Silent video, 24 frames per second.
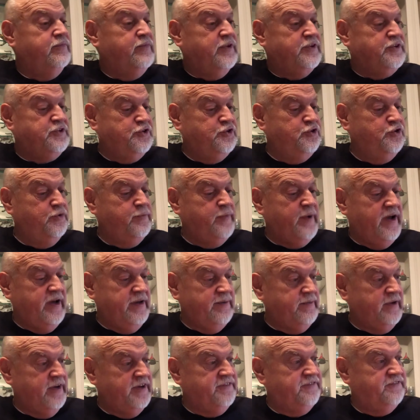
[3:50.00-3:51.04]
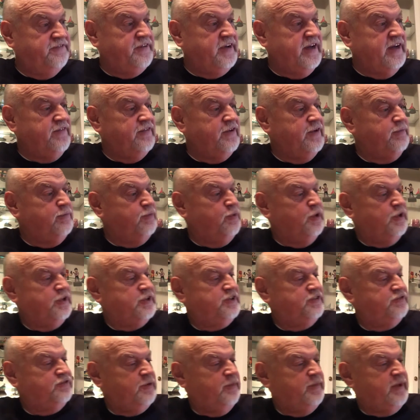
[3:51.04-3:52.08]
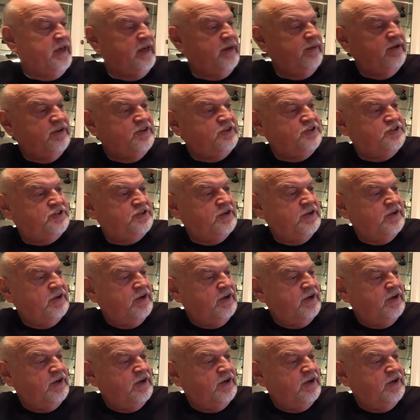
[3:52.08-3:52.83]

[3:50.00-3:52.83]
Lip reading: 2 of my favorite books from Image.